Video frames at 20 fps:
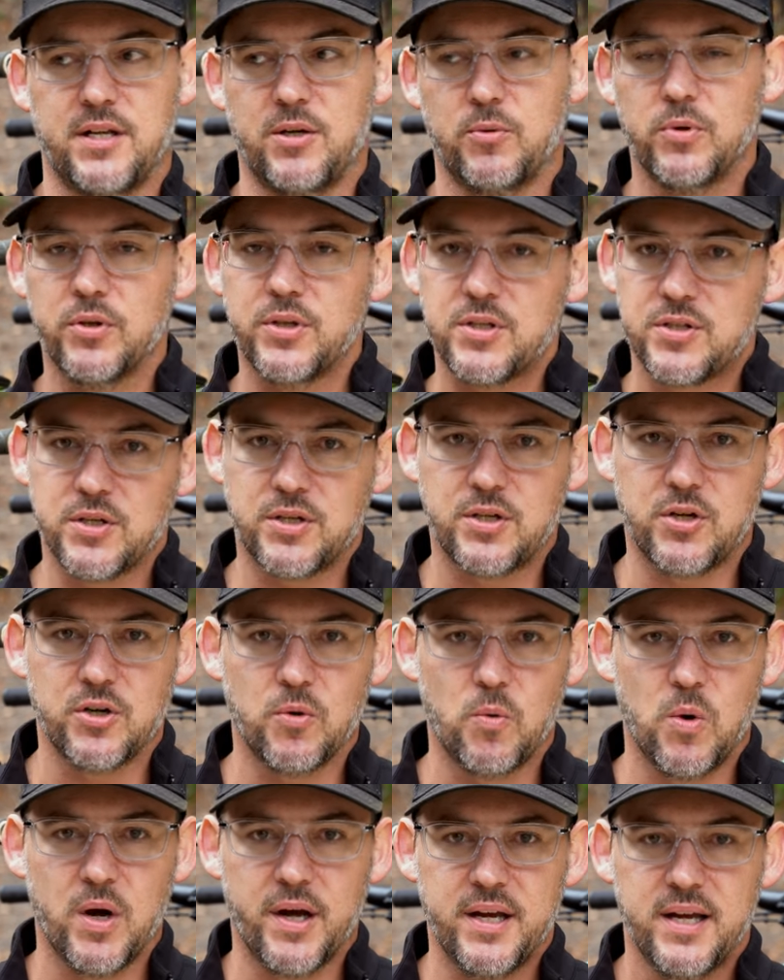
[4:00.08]
in a really
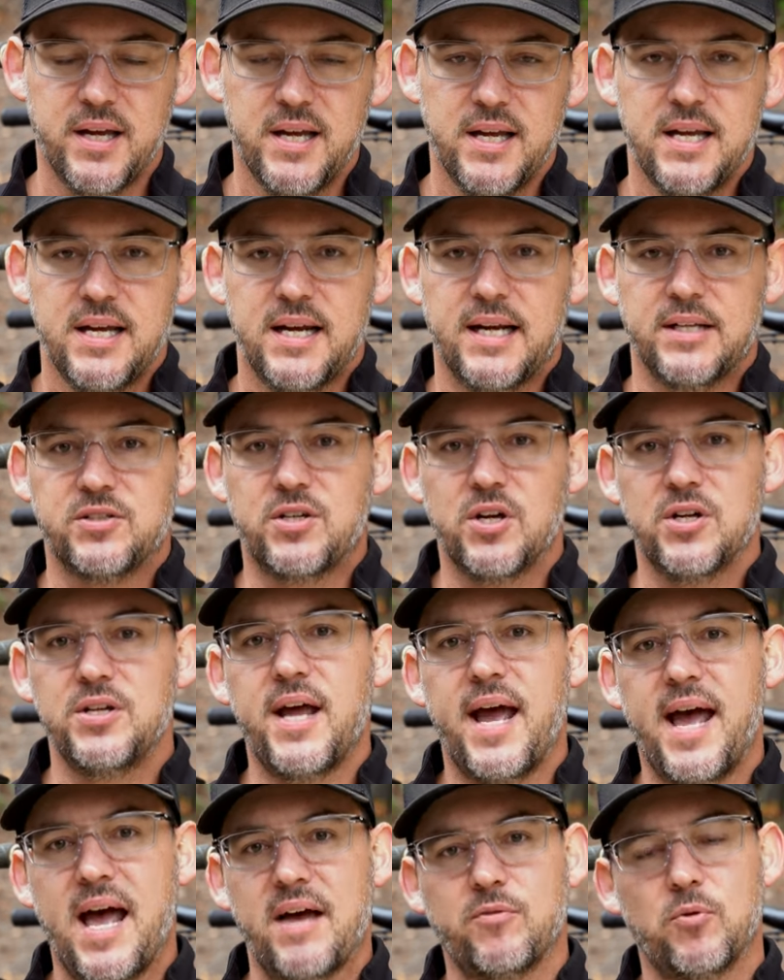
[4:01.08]
secure way, it's good
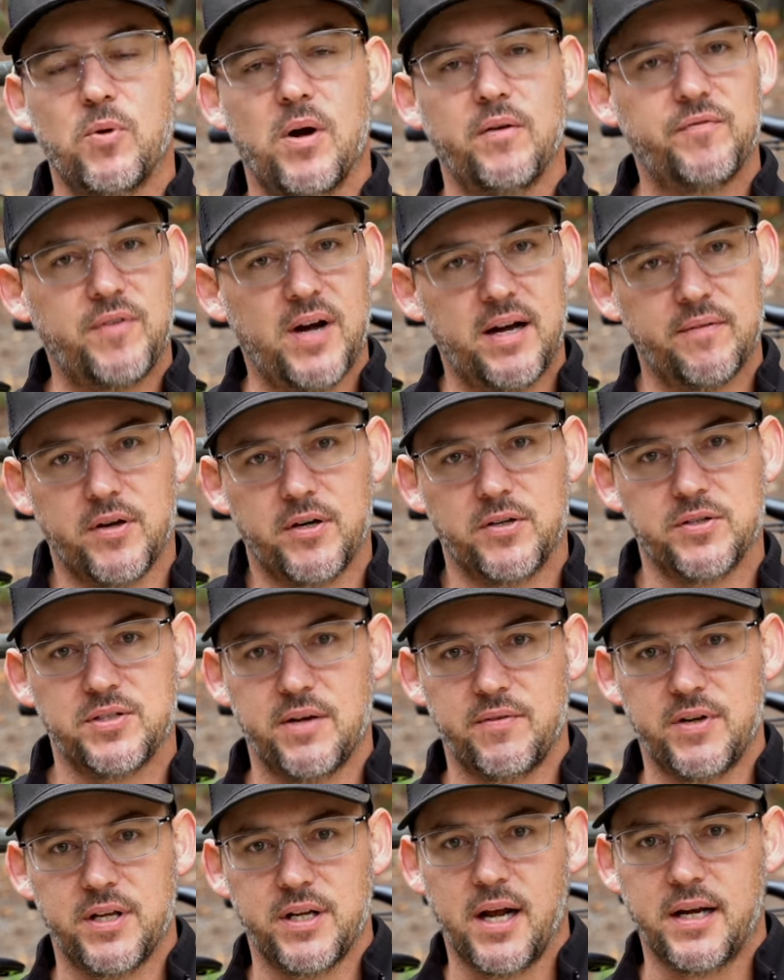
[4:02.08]
to have around
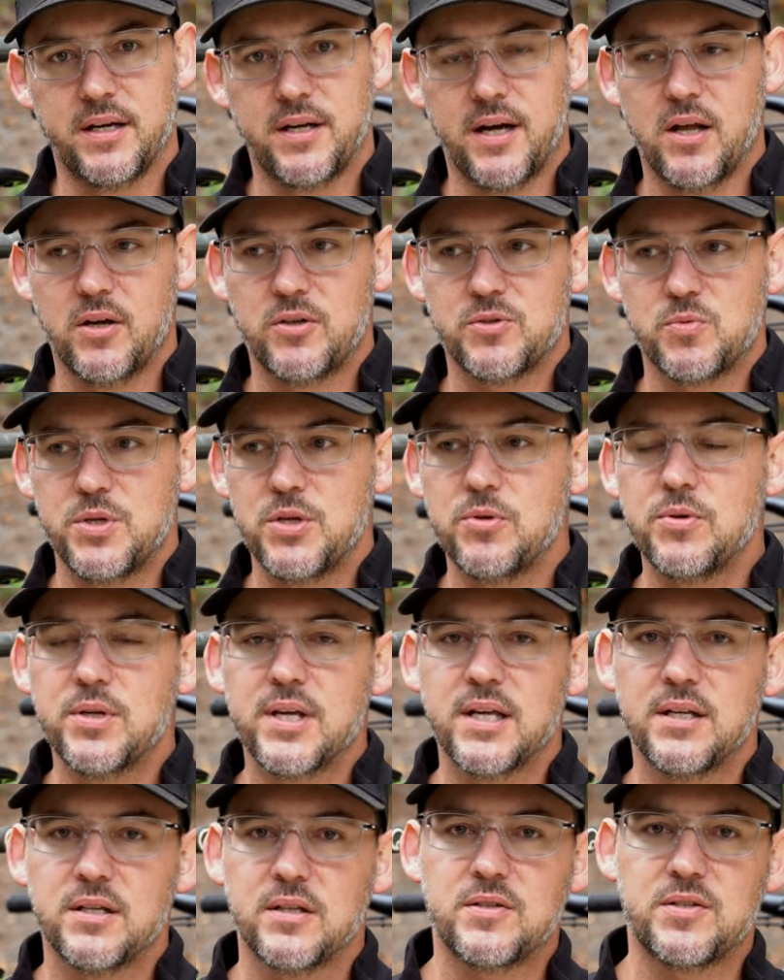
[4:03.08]
$579 when you can
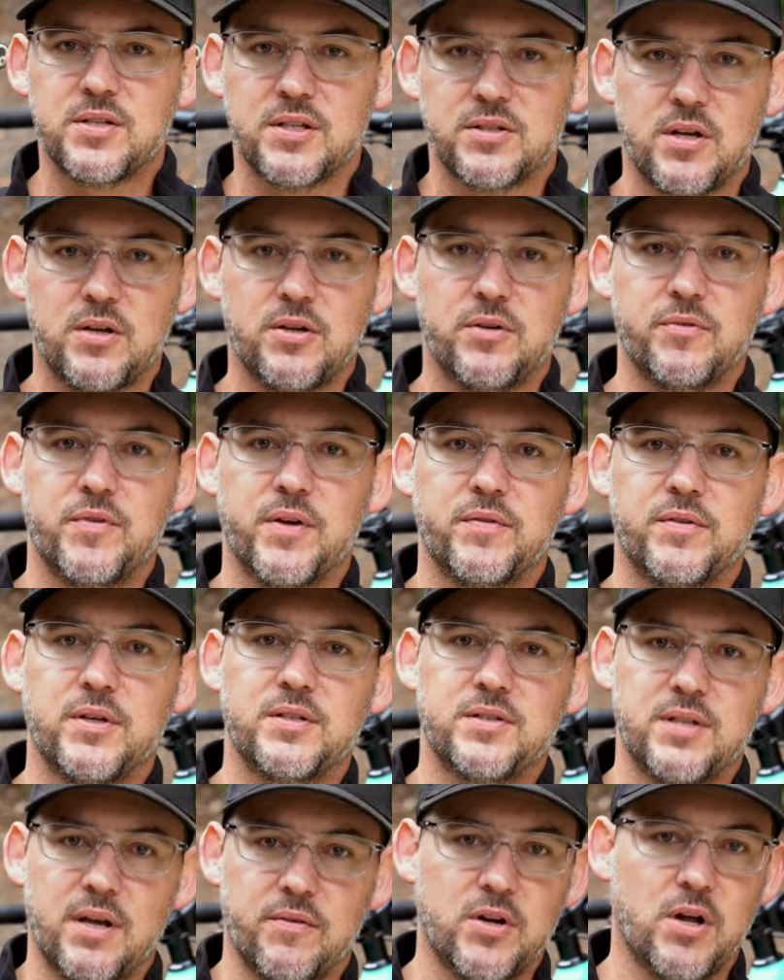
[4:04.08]
get to 650,
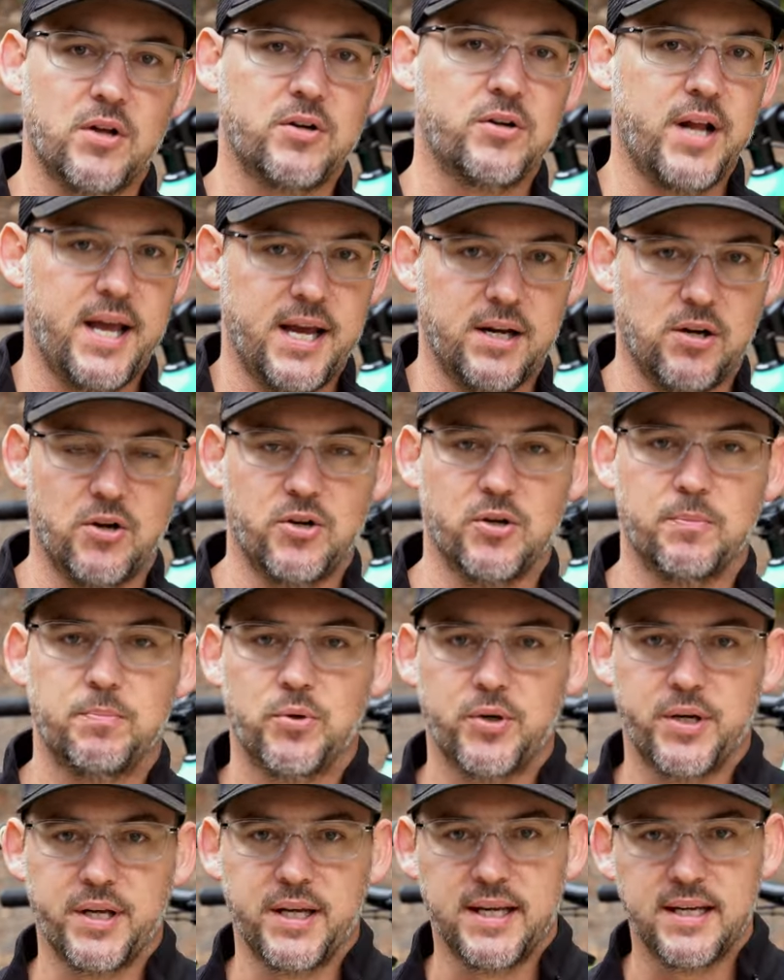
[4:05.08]
700, 800
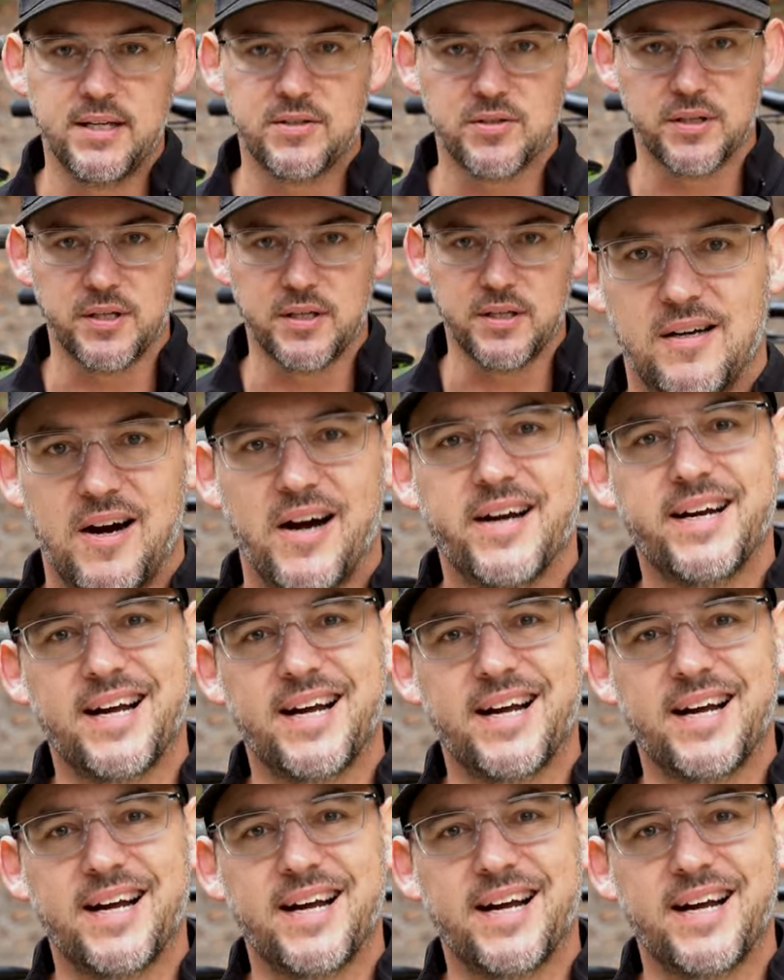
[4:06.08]
pretty easily. All right